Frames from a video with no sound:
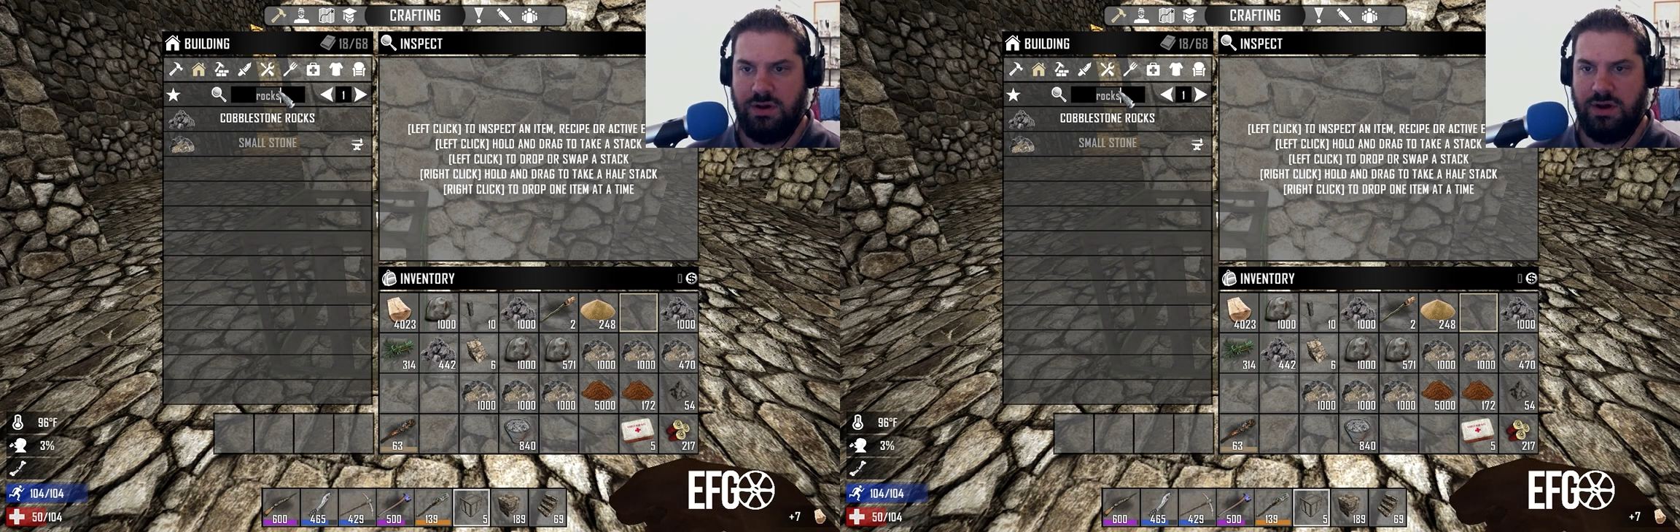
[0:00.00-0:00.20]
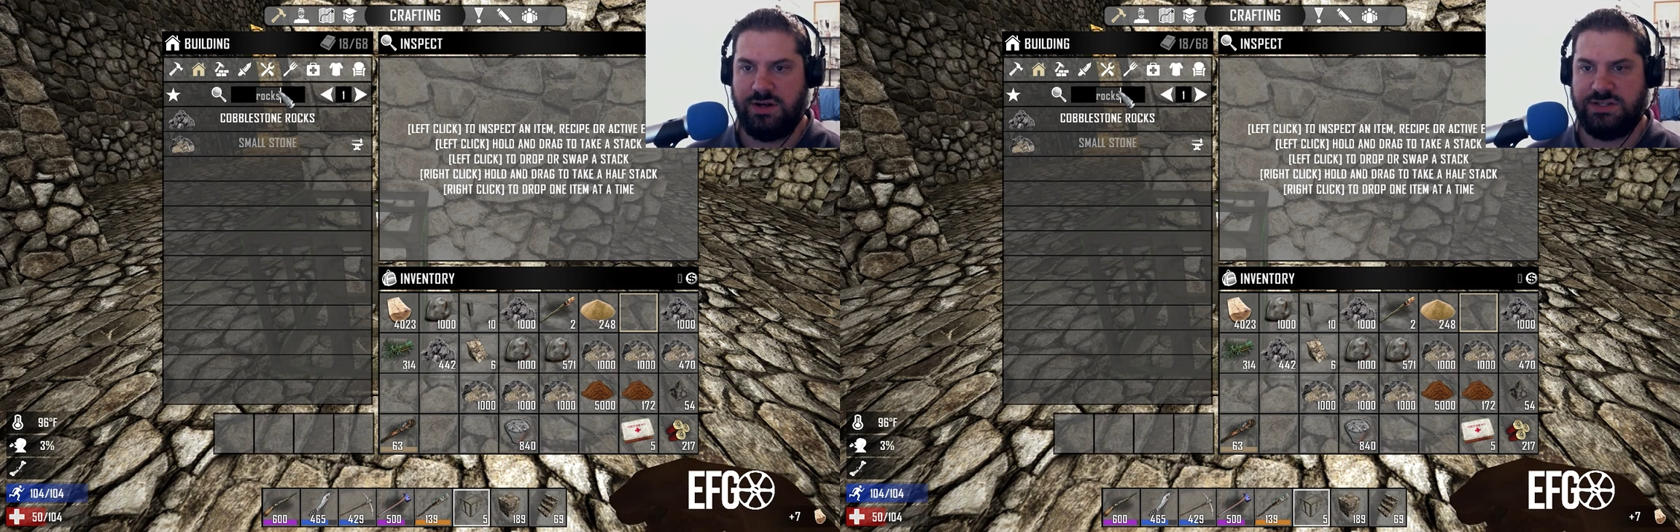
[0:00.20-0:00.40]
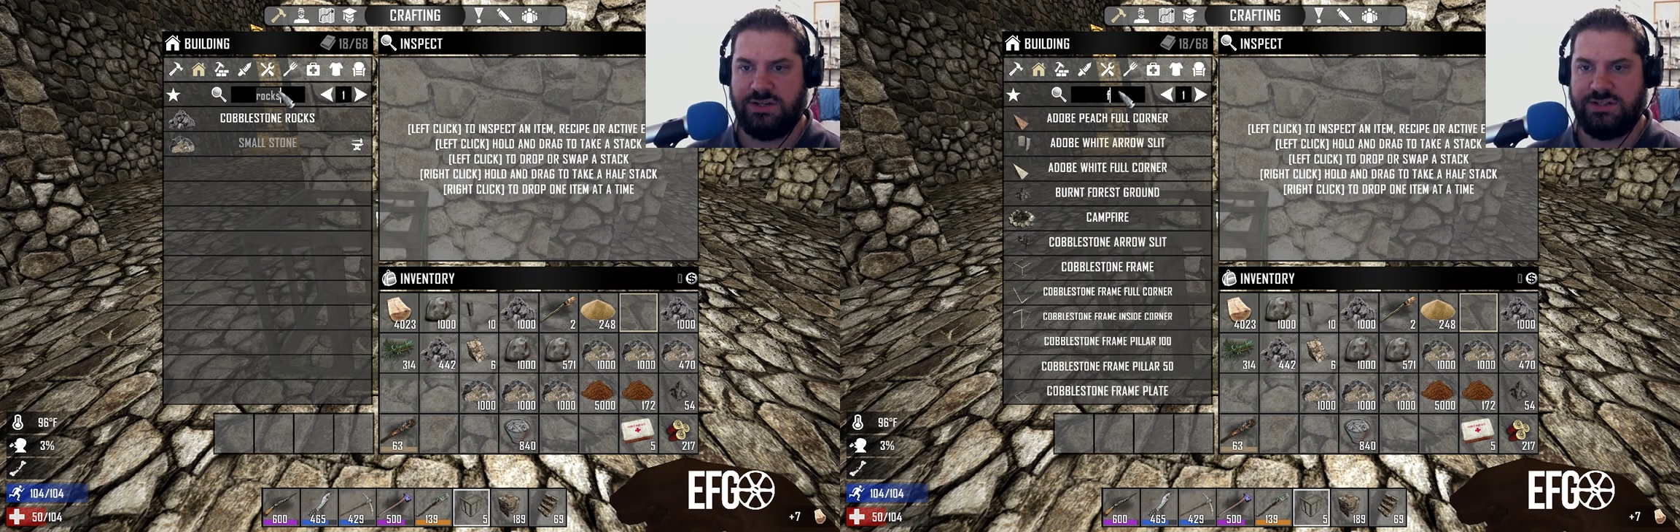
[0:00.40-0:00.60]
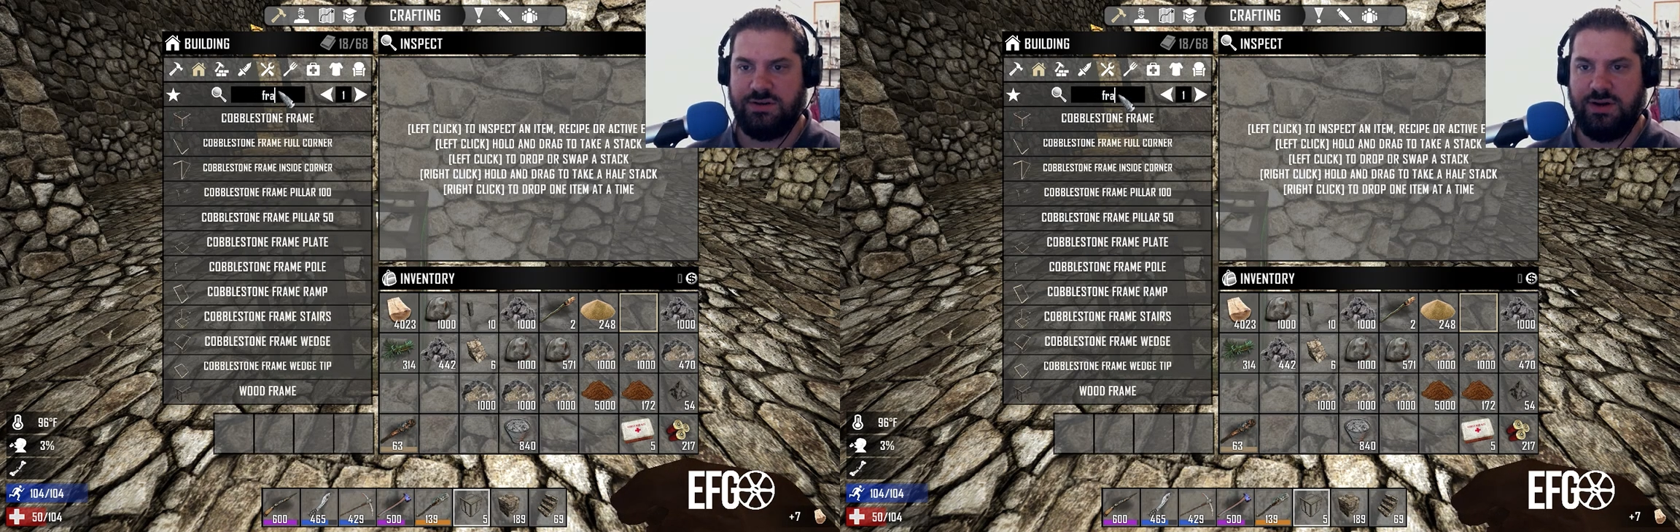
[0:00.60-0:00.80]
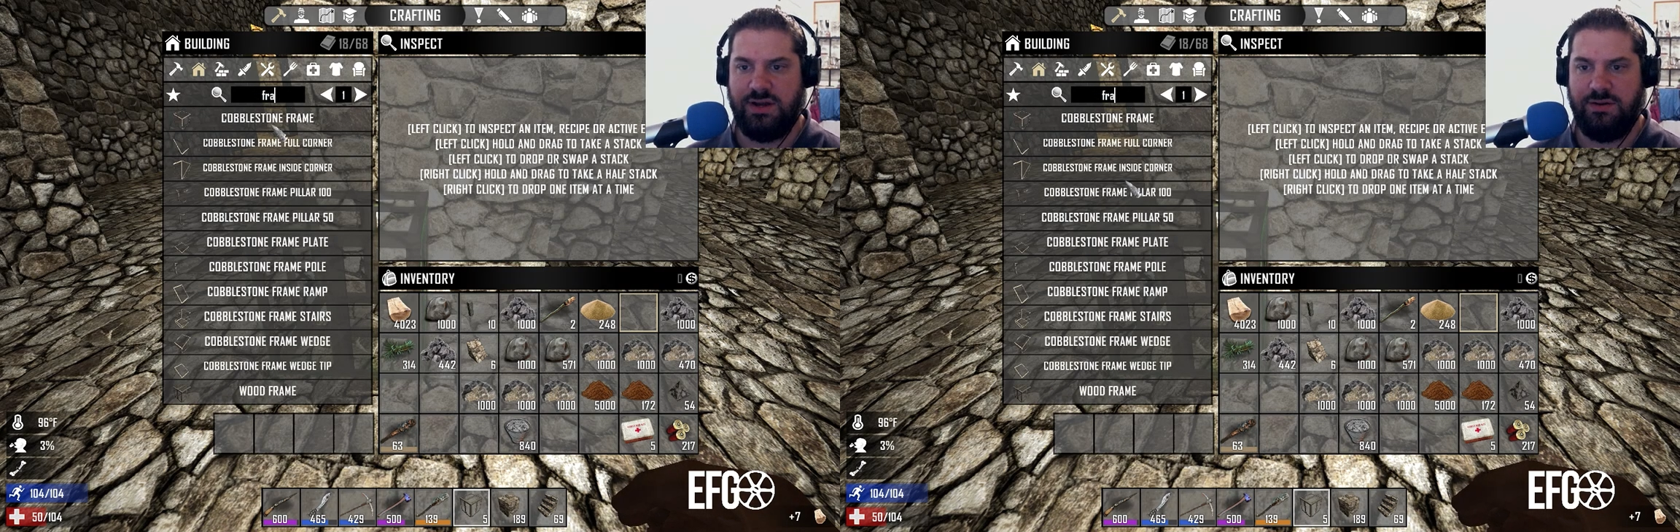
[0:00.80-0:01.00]
Alright, so let's
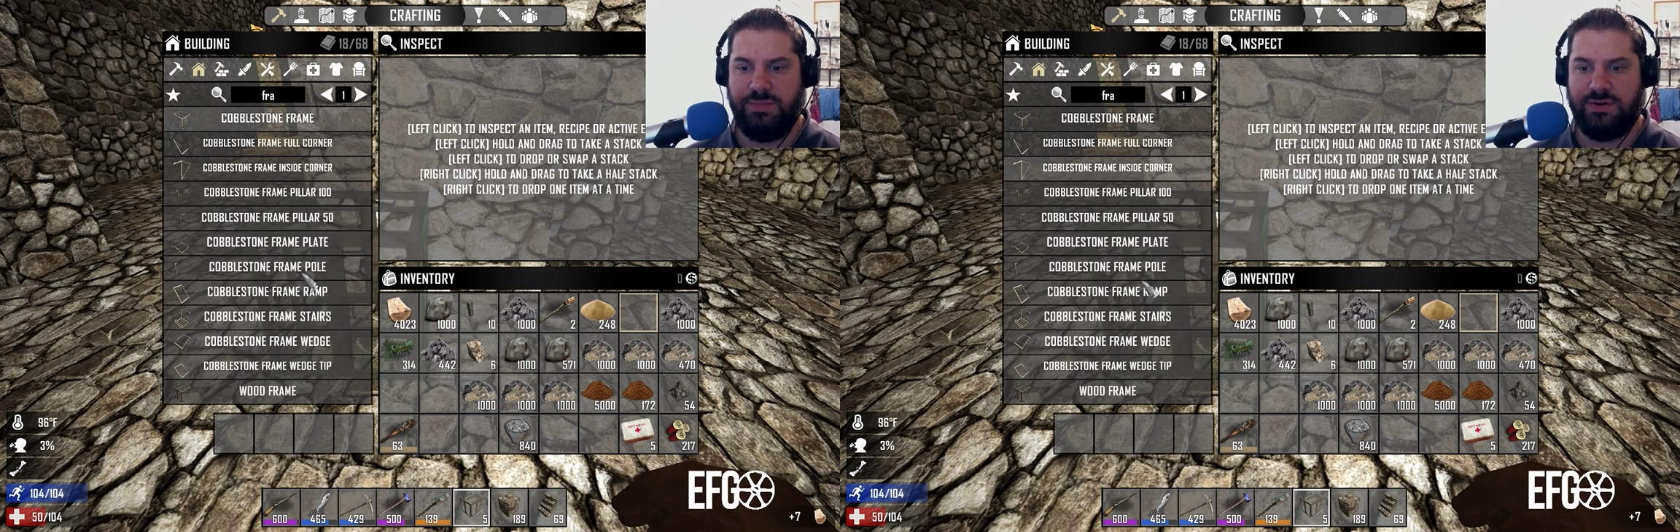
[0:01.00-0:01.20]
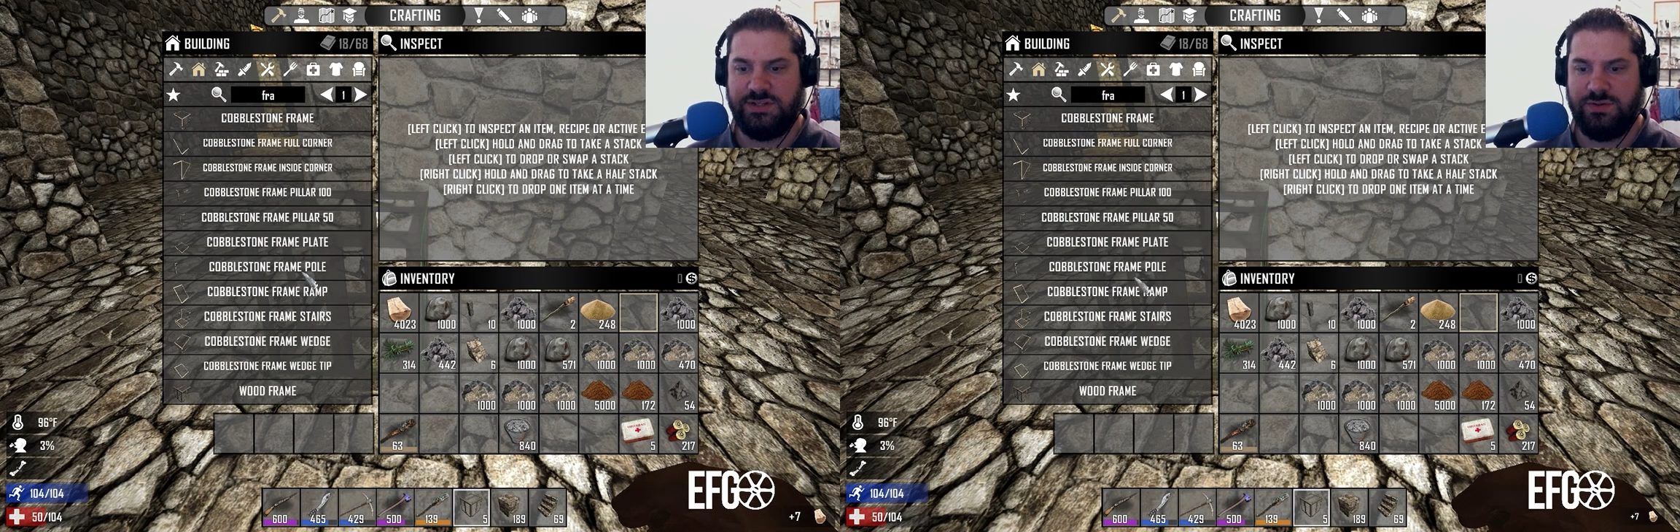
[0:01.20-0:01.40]
go ahead and build